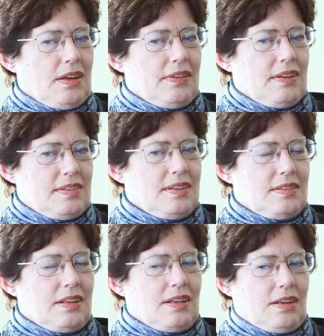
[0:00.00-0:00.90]
the sense
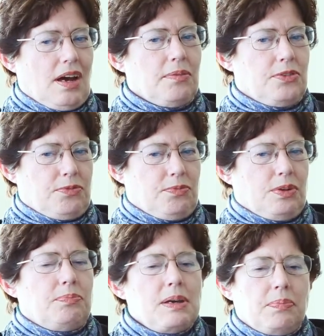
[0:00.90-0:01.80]
that comes when
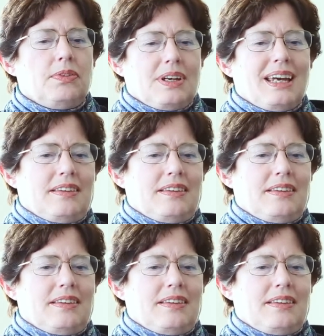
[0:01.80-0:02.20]
people get